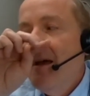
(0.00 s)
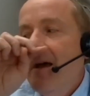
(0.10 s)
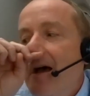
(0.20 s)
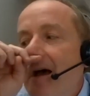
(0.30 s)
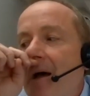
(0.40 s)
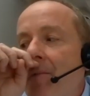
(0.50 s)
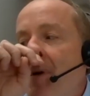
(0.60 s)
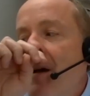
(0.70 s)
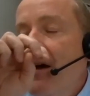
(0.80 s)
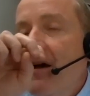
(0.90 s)

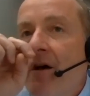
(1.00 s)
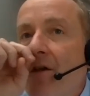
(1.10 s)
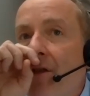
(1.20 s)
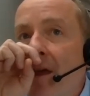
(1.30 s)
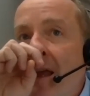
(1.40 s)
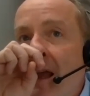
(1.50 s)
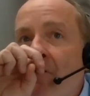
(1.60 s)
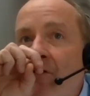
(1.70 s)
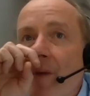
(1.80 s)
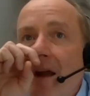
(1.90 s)
the
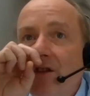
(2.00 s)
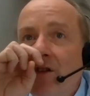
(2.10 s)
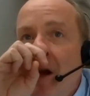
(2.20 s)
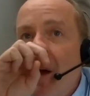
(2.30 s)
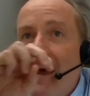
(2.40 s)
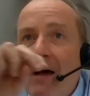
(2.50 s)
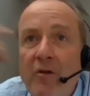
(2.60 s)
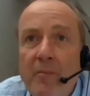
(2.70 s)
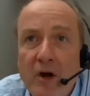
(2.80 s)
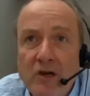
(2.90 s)
information about
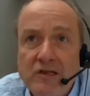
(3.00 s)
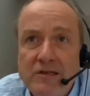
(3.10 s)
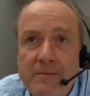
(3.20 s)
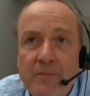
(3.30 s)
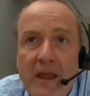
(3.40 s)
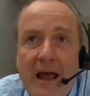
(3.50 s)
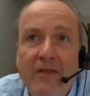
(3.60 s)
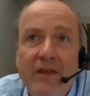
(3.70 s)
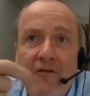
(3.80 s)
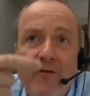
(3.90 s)
the bugs and
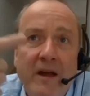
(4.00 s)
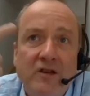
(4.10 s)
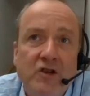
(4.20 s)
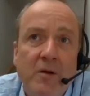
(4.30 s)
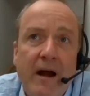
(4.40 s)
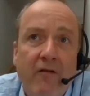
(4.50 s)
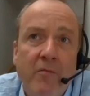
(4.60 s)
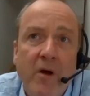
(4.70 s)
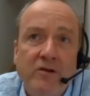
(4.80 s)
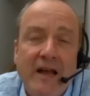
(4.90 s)
the information about
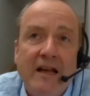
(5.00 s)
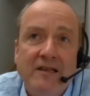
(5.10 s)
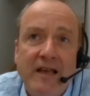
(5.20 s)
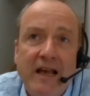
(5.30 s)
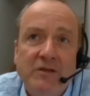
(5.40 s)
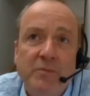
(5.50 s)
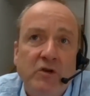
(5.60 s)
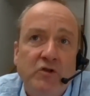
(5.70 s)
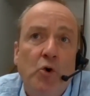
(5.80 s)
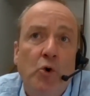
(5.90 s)
remote access,
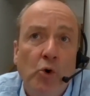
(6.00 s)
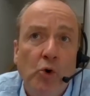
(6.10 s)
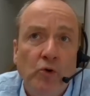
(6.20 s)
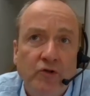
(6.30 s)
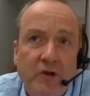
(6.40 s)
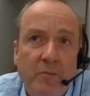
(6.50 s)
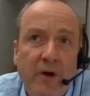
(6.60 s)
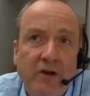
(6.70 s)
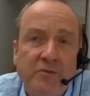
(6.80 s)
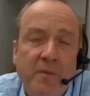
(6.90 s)
because all
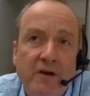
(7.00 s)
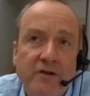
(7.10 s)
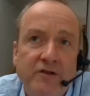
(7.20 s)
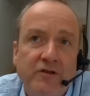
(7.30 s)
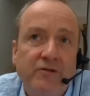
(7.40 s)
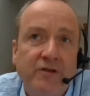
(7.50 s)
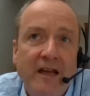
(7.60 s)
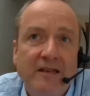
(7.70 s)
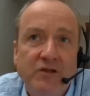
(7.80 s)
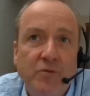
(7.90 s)
sub-postmasters whose
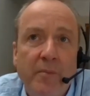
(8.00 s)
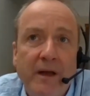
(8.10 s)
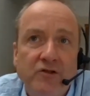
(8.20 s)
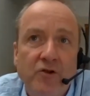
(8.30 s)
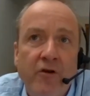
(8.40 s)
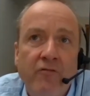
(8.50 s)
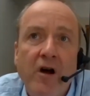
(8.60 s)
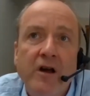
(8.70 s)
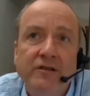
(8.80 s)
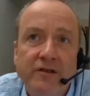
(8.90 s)
cases were based on
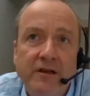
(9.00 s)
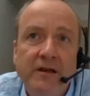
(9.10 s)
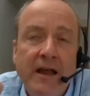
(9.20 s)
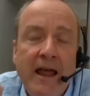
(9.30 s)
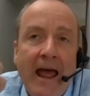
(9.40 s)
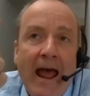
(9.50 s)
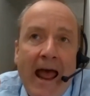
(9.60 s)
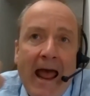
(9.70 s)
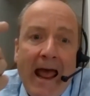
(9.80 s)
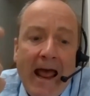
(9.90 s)
Horizon
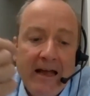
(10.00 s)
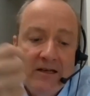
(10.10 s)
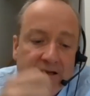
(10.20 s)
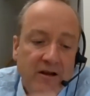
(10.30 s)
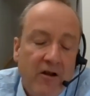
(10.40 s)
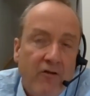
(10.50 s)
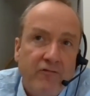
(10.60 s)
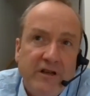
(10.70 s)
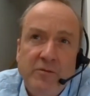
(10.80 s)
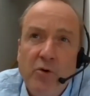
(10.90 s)
had
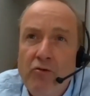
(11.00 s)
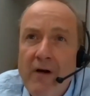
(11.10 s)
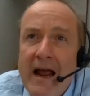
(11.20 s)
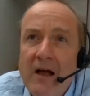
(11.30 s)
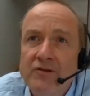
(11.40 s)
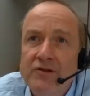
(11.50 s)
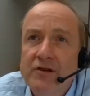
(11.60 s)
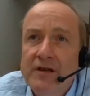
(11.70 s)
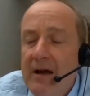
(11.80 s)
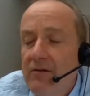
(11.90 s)
reasonable grounds to
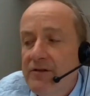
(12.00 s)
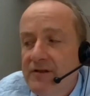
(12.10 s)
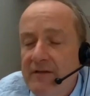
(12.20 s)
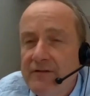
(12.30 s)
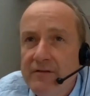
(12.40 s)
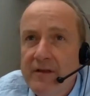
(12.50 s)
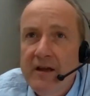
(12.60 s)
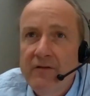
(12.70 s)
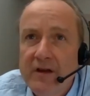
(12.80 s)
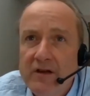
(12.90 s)
doubt the safety of their
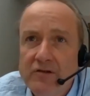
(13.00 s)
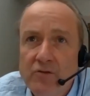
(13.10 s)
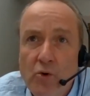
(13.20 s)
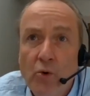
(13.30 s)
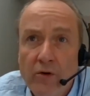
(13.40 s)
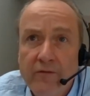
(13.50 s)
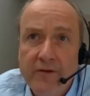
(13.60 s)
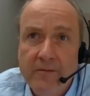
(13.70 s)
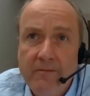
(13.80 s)
conviction, all of them,